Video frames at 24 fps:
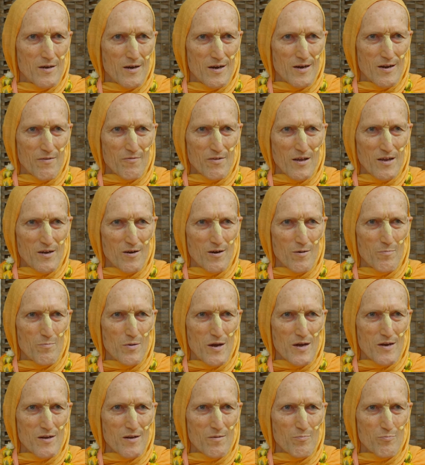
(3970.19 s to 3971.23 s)
And if they got
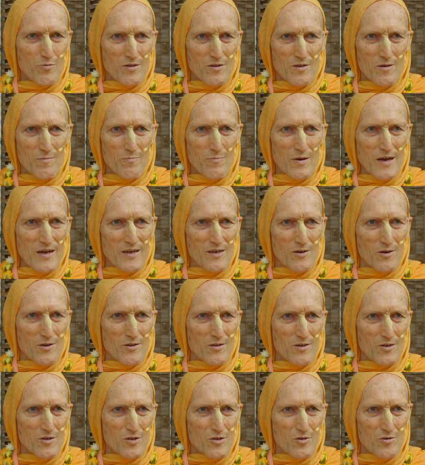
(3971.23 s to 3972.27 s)
better, put them back
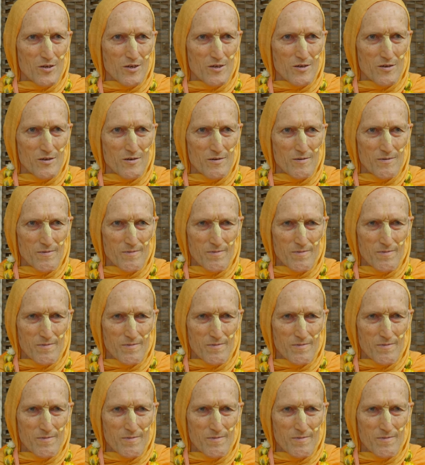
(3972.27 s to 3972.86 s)
on the street.